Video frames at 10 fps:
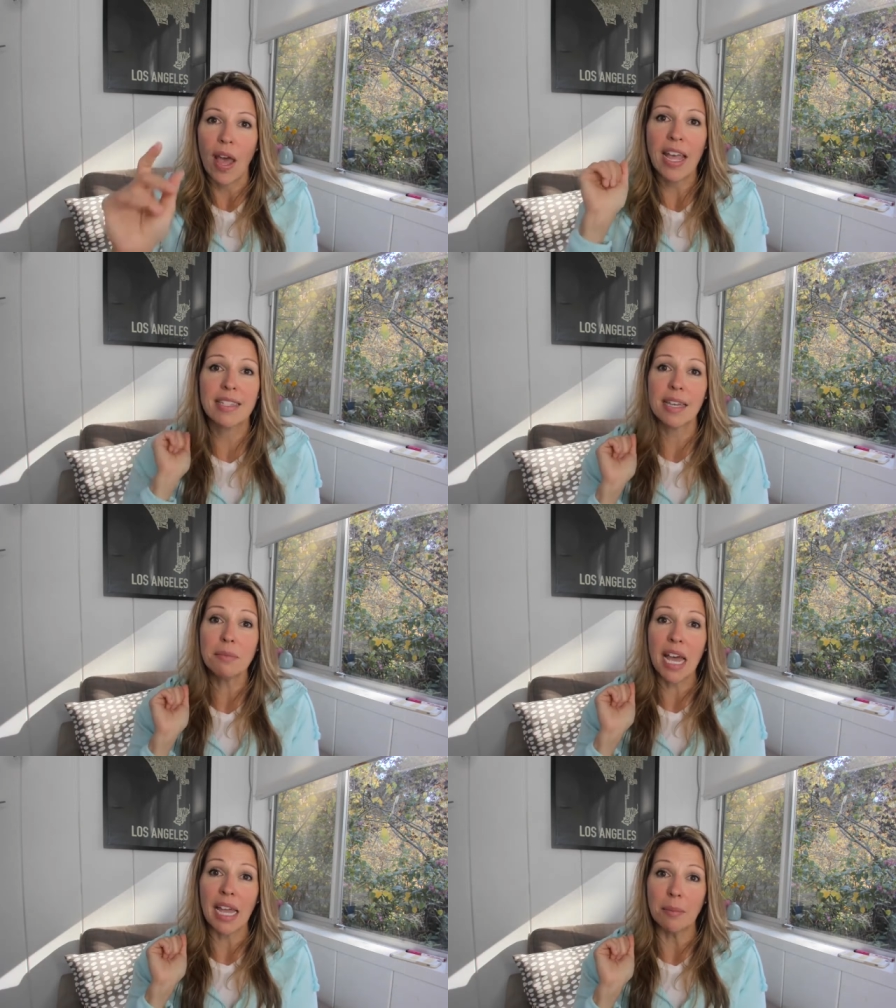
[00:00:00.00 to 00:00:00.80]
And
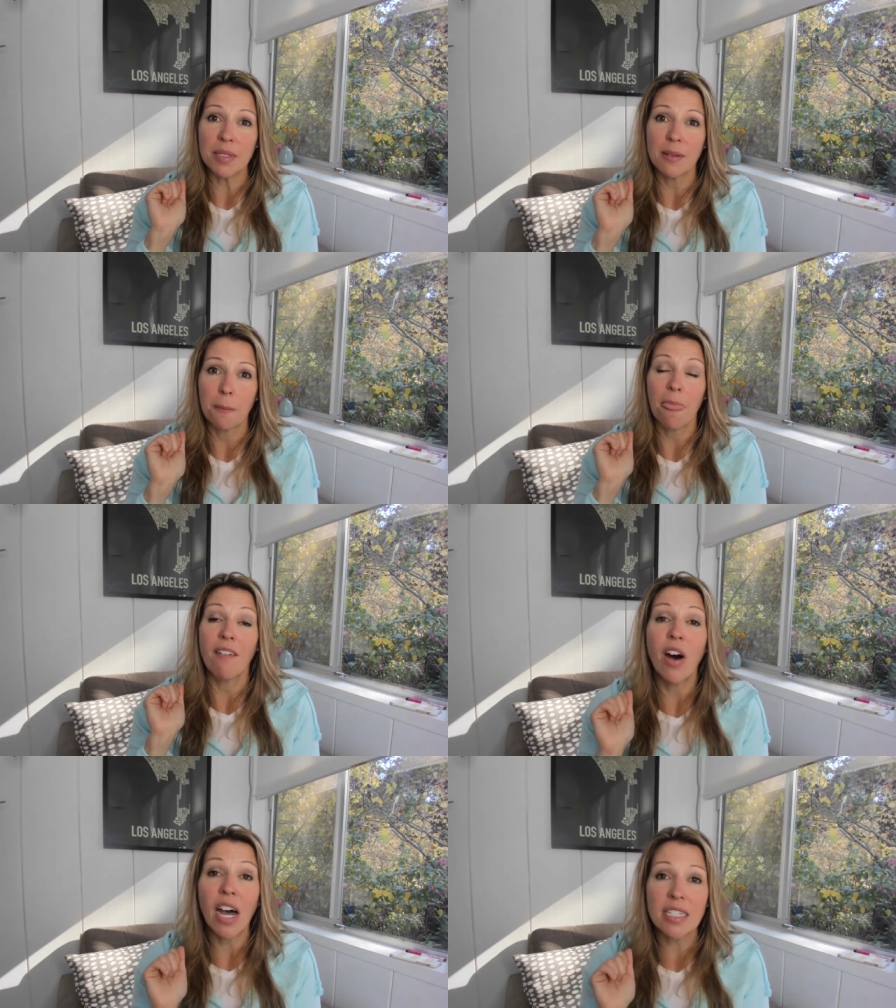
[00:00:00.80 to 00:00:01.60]
sometimes
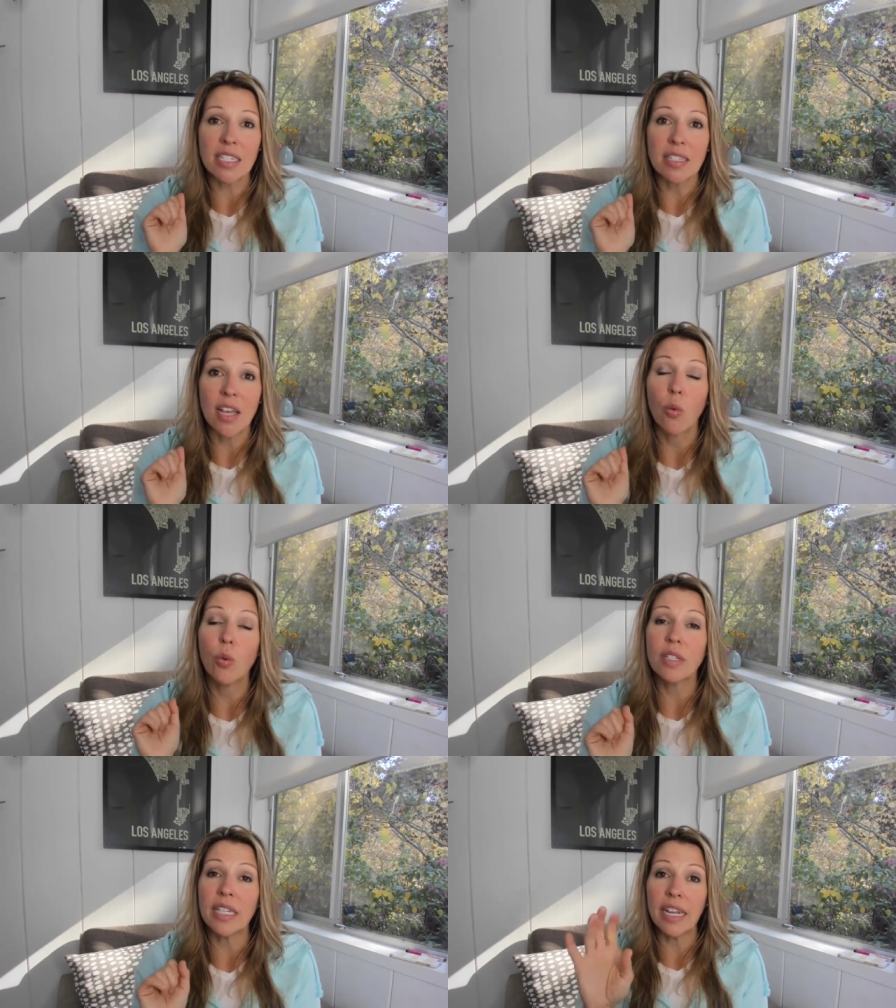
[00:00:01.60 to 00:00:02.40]
vatas
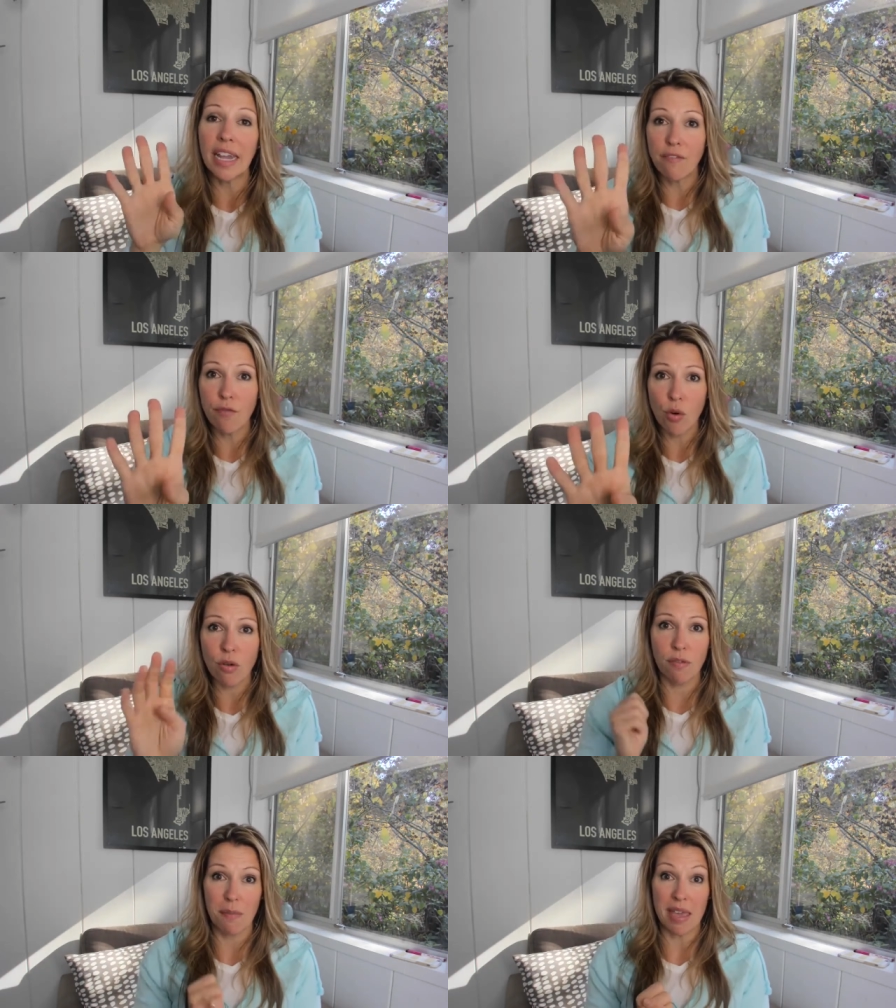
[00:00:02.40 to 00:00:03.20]
will need a
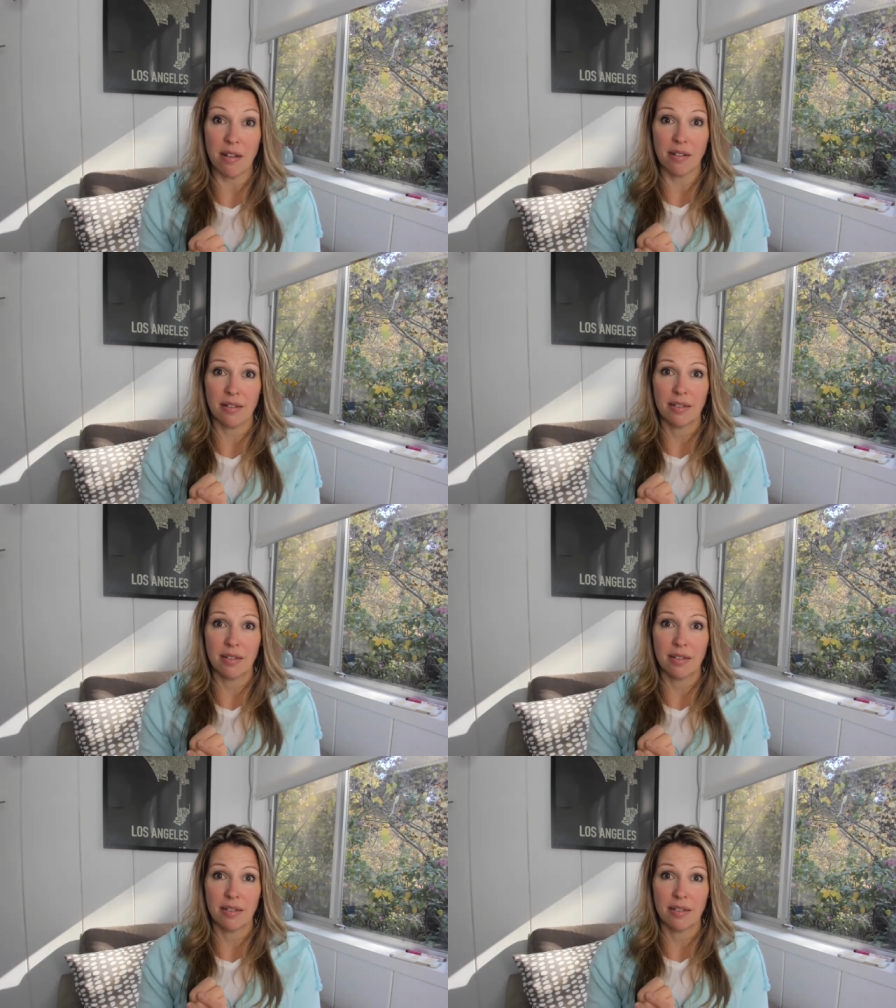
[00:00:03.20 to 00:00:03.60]
4th meal